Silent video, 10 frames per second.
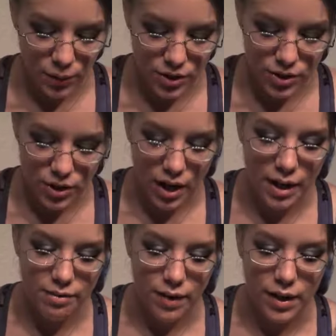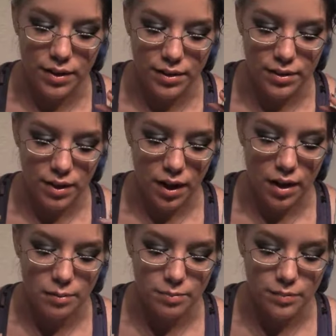which I find
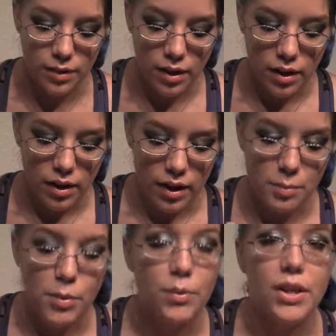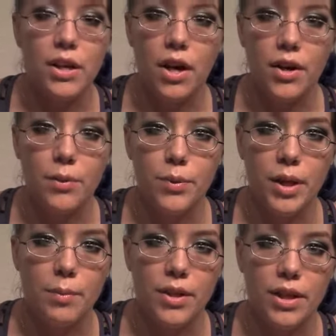can be really hard when
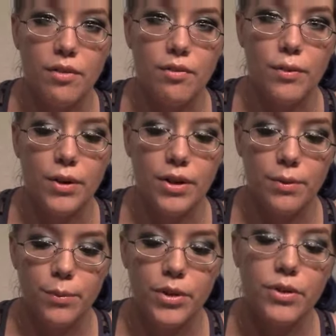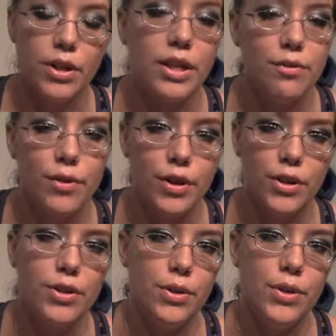you're looking for a
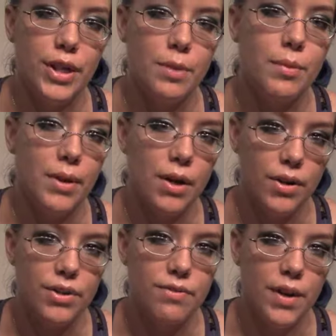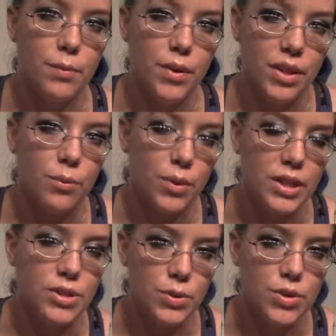good nude. It can be hard to find one that
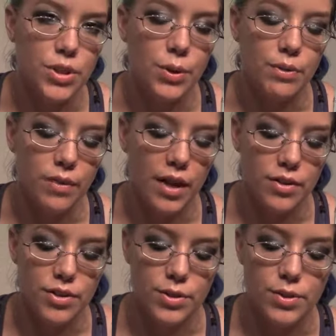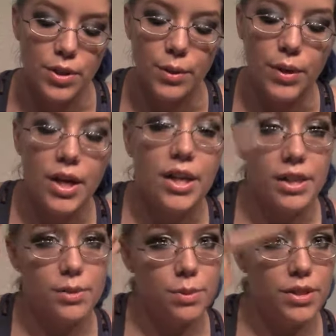really suits you and flatters you. So
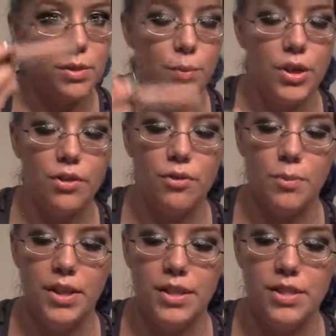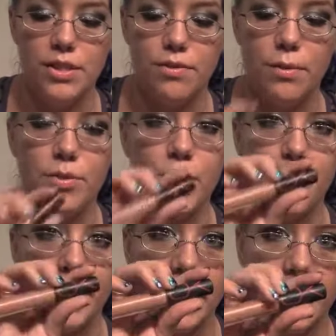this one is a winner for me. This is from
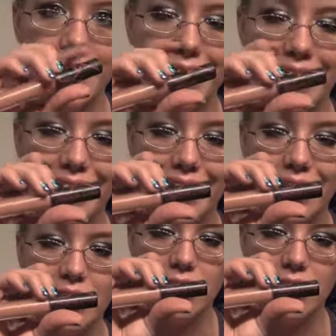Gemma Kid again.